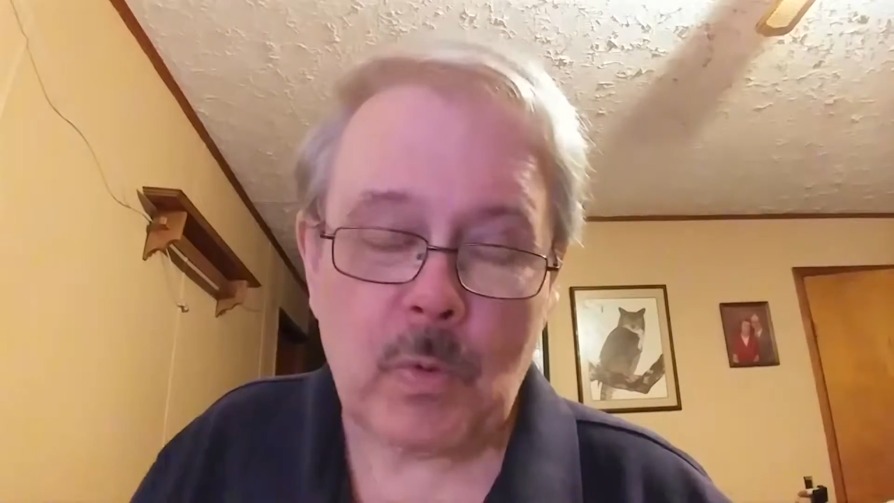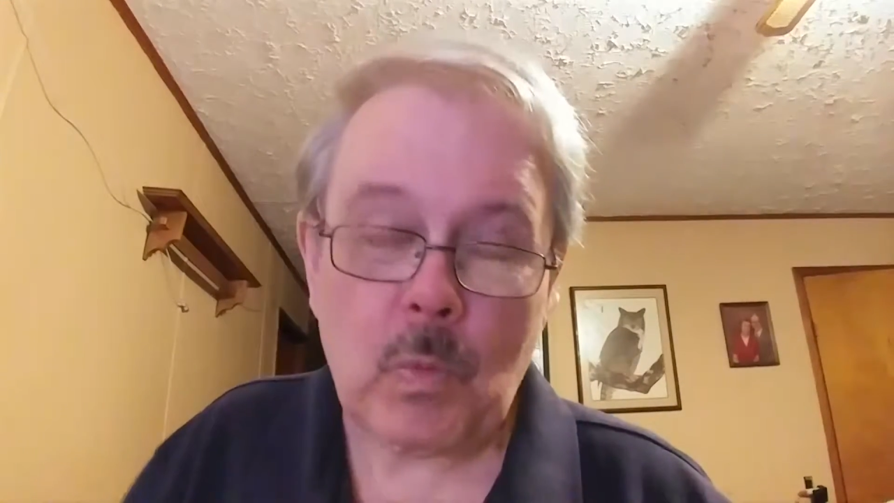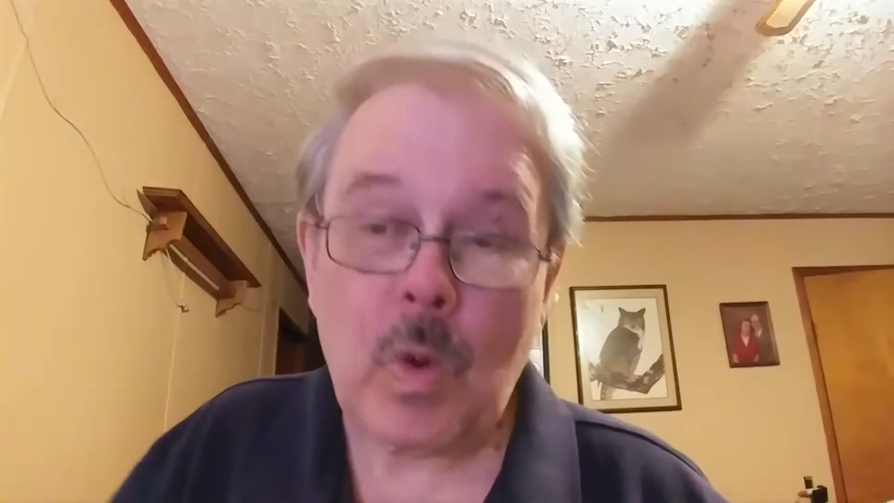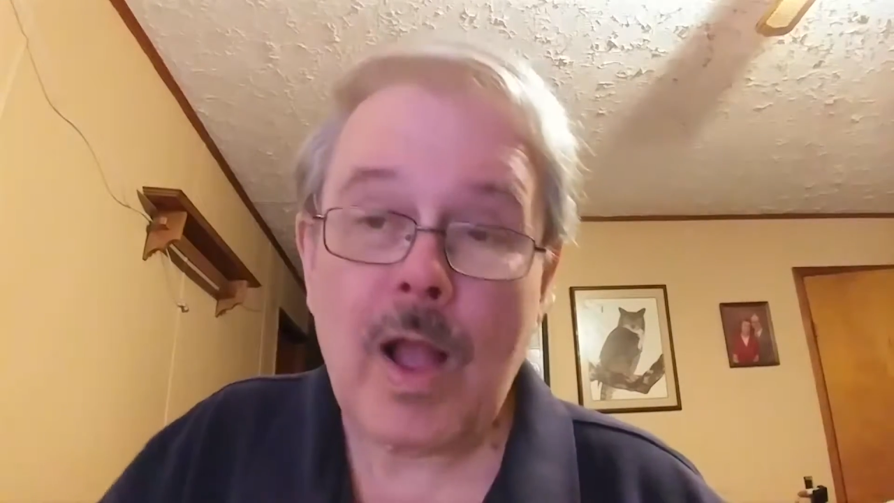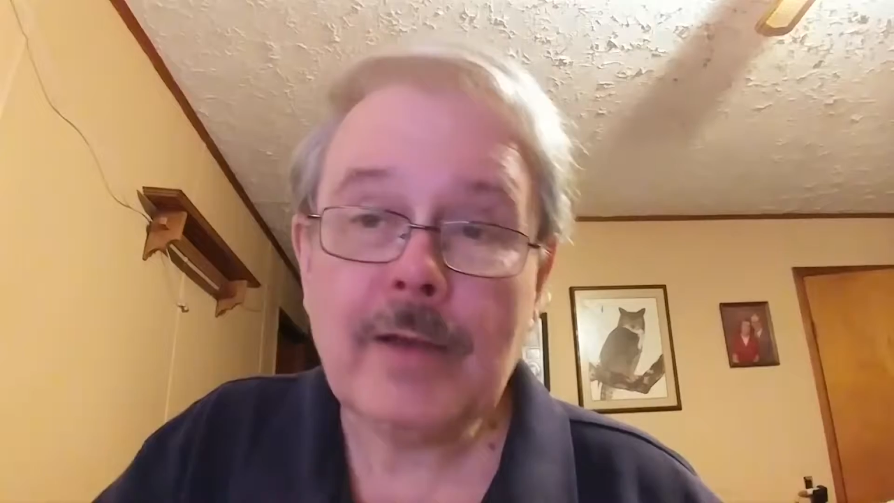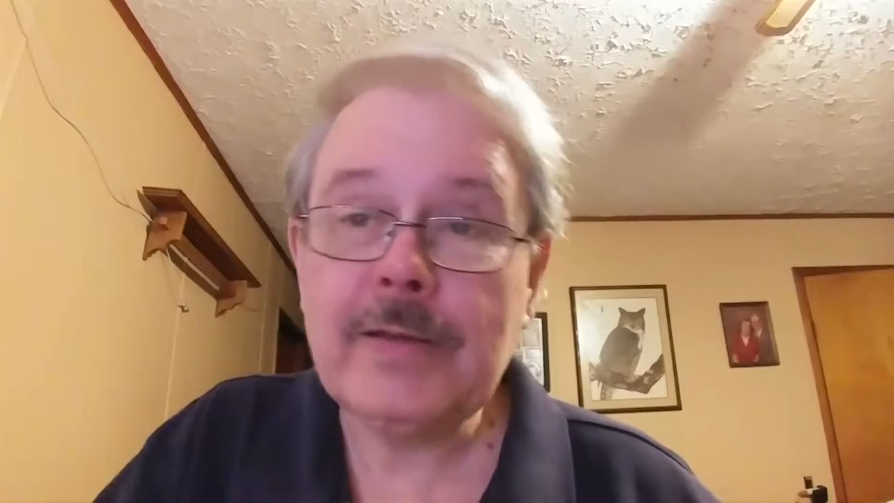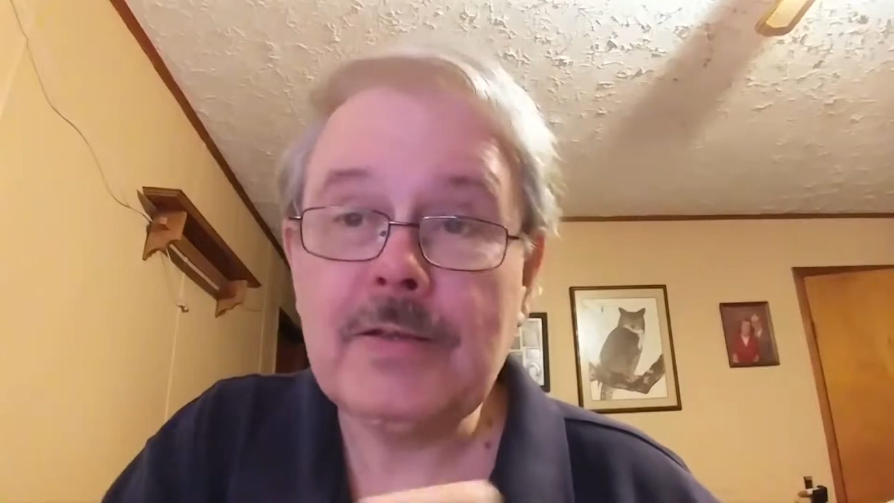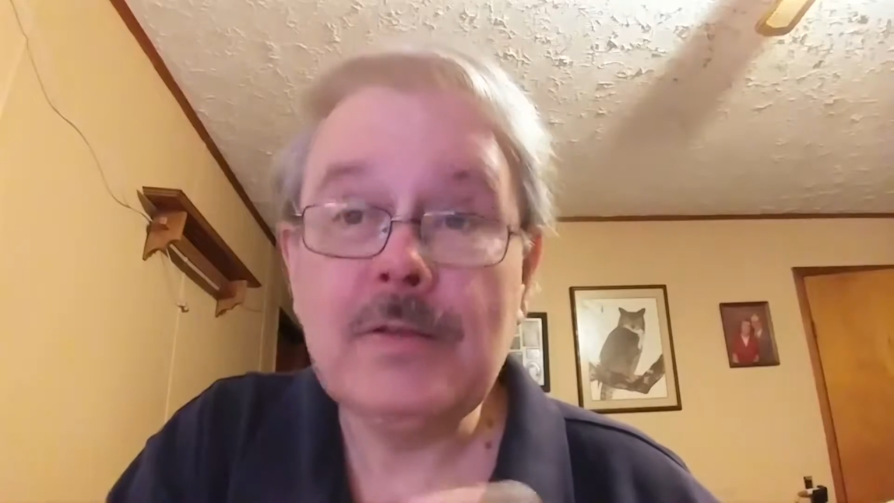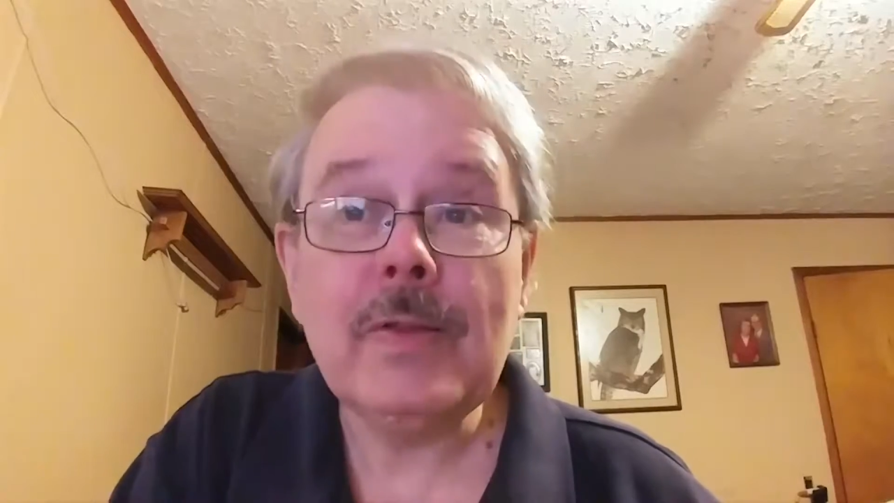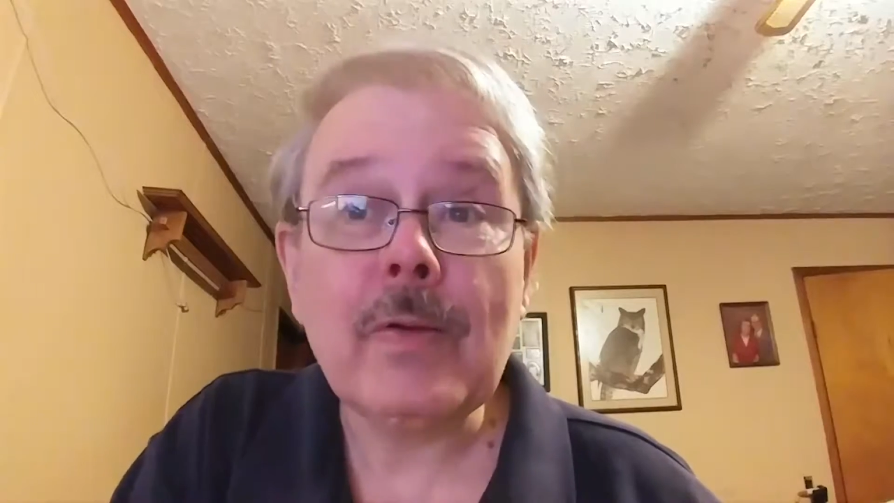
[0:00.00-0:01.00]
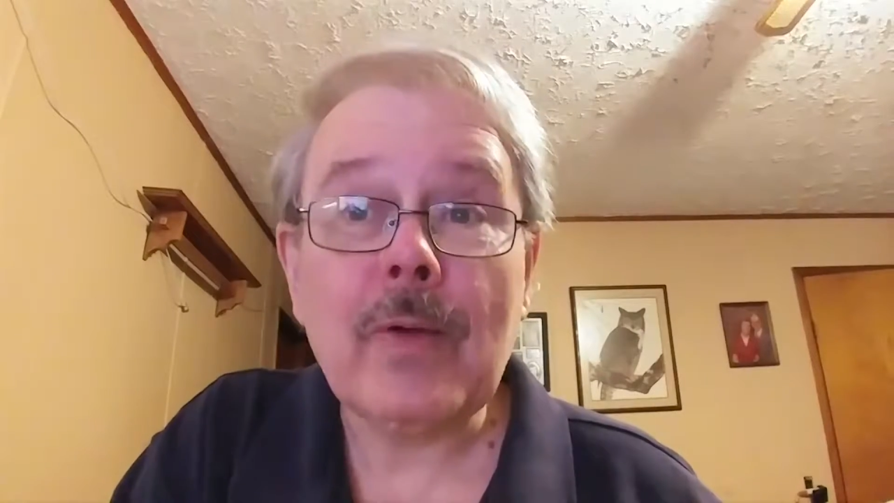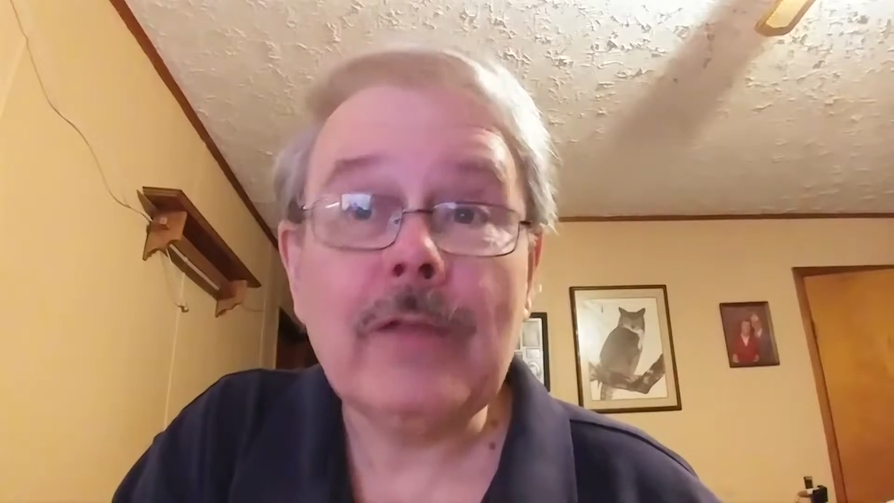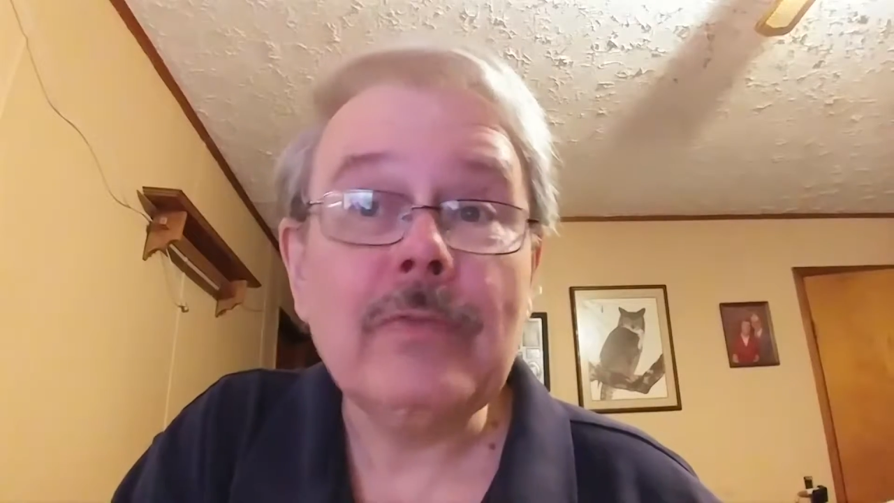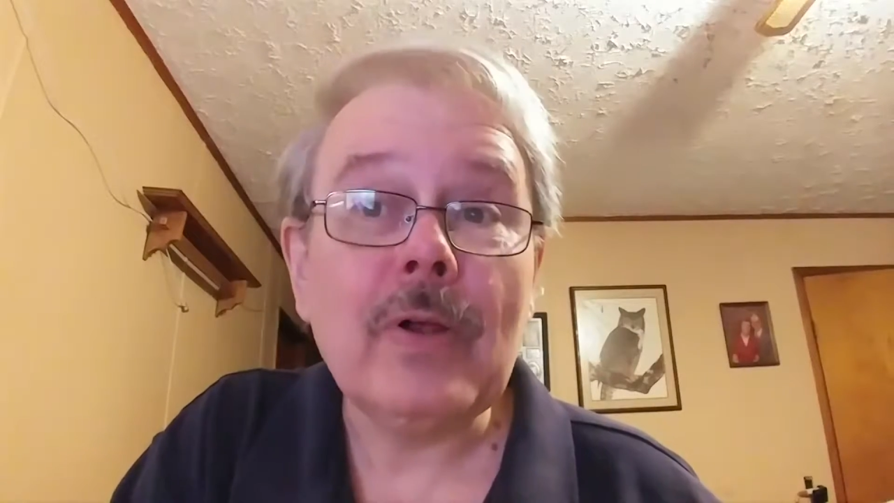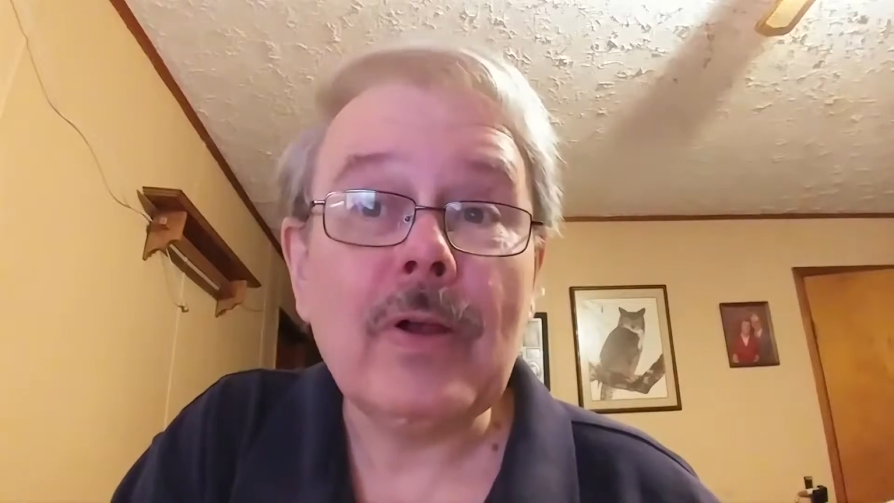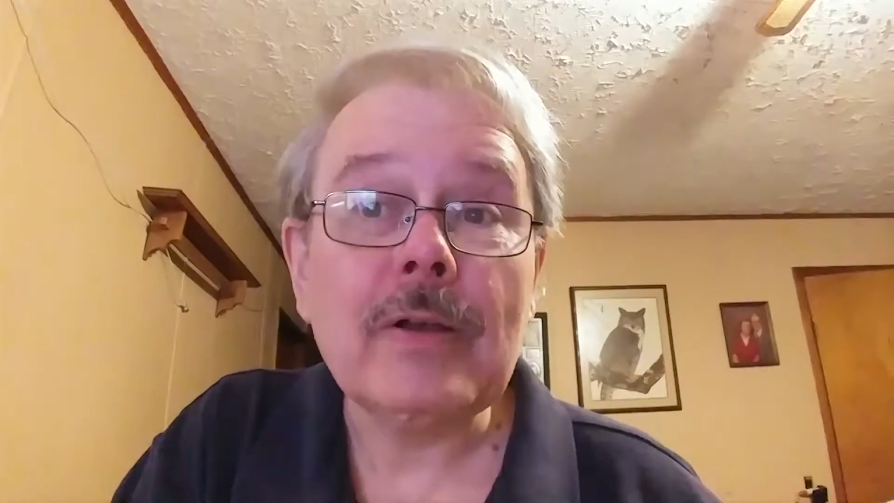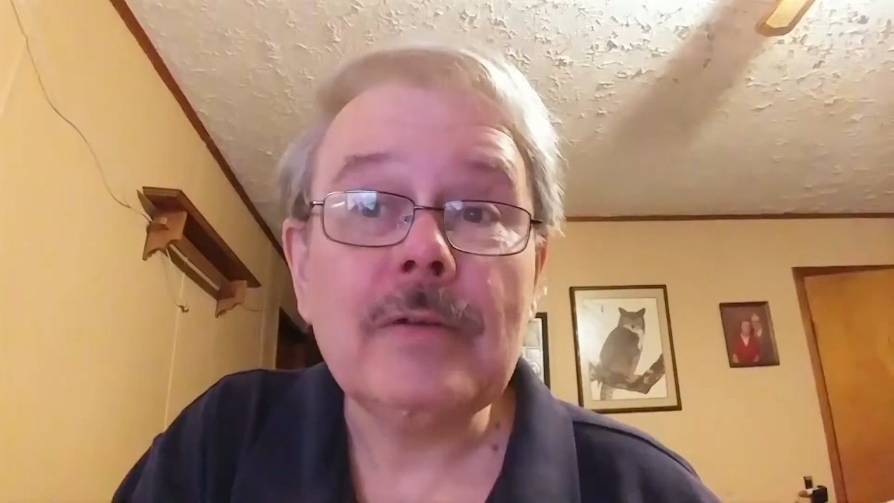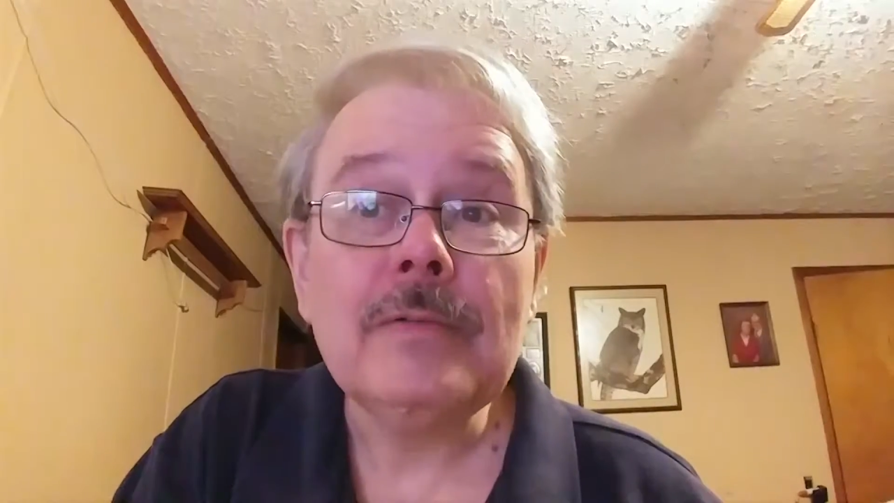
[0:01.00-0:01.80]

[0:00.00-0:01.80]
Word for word: walked to the graveyard,